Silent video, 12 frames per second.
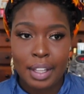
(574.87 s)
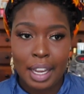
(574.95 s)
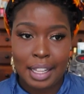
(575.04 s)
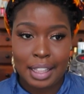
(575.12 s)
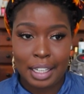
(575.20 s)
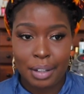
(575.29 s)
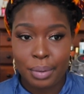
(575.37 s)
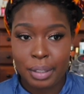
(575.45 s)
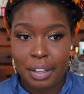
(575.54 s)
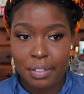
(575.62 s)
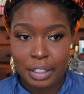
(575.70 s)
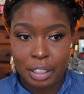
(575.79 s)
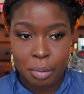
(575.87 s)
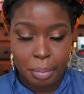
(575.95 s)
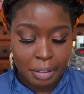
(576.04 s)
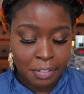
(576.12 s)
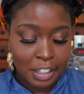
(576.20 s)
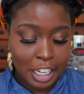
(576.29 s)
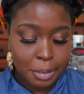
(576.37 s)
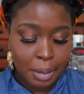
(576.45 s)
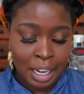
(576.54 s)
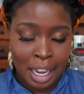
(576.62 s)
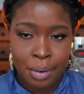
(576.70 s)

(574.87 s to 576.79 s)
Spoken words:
I think it would give a little bit of flashback.